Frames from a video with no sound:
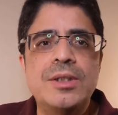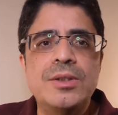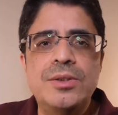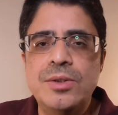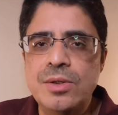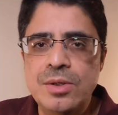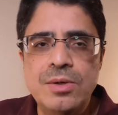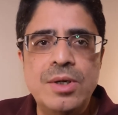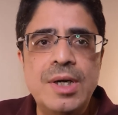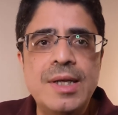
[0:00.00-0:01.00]
the
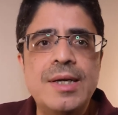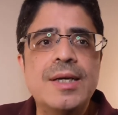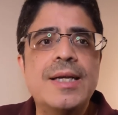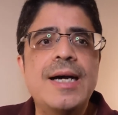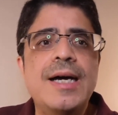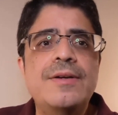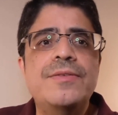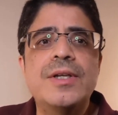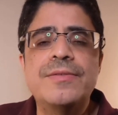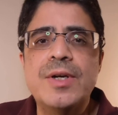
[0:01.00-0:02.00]
Lord, a God
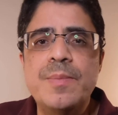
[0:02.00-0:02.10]
full of